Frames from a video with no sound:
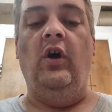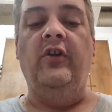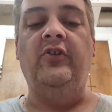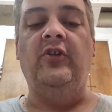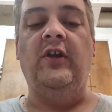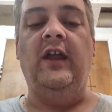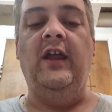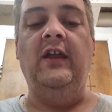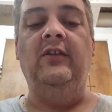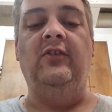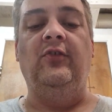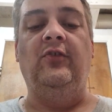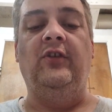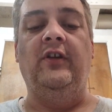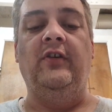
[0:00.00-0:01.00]
Wash your
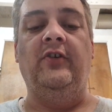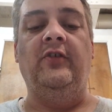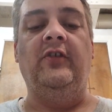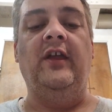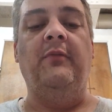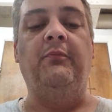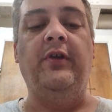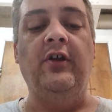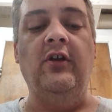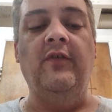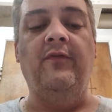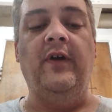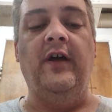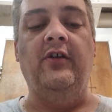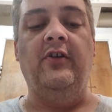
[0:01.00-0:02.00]
hands, you sinners, and
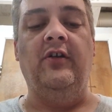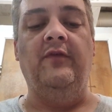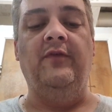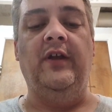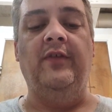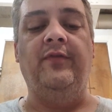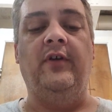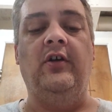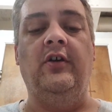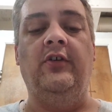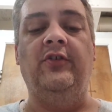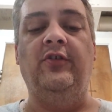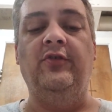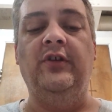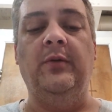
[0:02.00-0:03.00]
purify your unfaithful
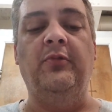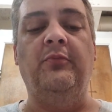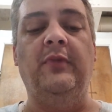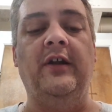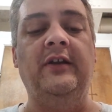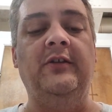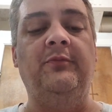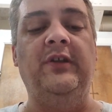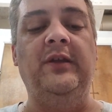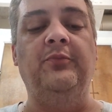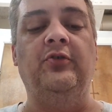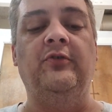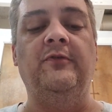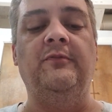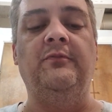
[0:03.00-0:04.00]
hearts, you double minded
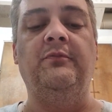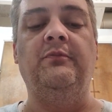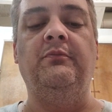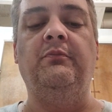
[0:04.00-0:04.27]
people.